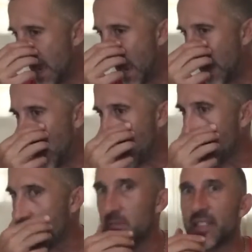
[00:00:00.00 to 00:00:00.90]
And I
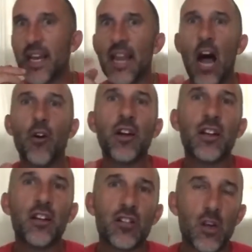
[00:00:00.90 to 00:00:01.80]
heard Him say loud and
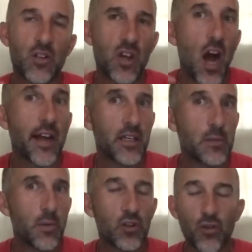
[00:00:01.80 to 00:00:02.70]
clear, because I was talking
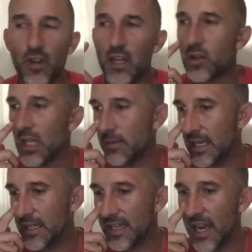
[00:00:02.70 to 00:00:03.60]
spiritual things with Him, and
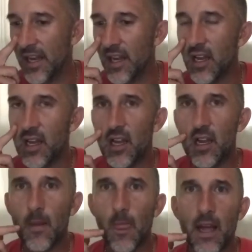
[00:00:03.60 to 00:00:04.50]
He
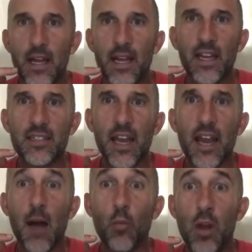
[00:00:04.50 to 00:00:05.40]
said,
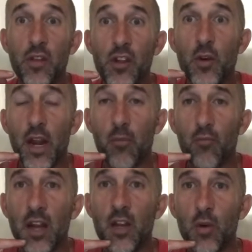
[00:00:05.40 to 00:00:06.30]
I'm with you and I'm
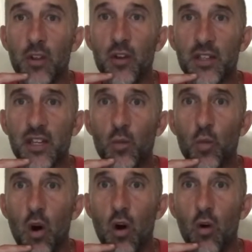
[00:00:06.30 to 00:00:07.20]
running with you. I said,
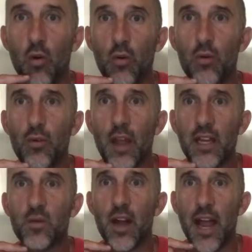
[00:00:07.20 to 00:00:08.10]
whoa,
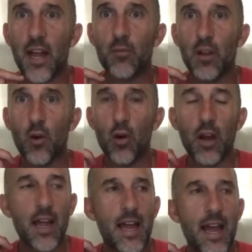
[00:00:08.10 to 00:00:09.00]
thanks for hanging with me, Lord.
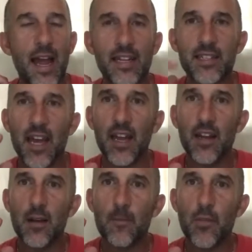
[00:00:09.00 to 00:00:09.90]
And He said,
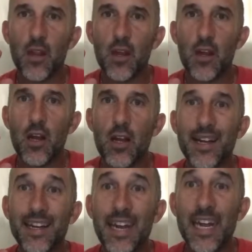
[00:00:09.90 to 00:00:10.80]

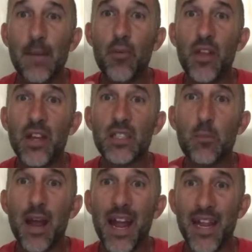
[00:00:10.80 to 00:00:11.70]
keep this
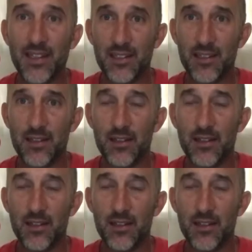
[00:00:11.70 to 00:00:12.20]
pace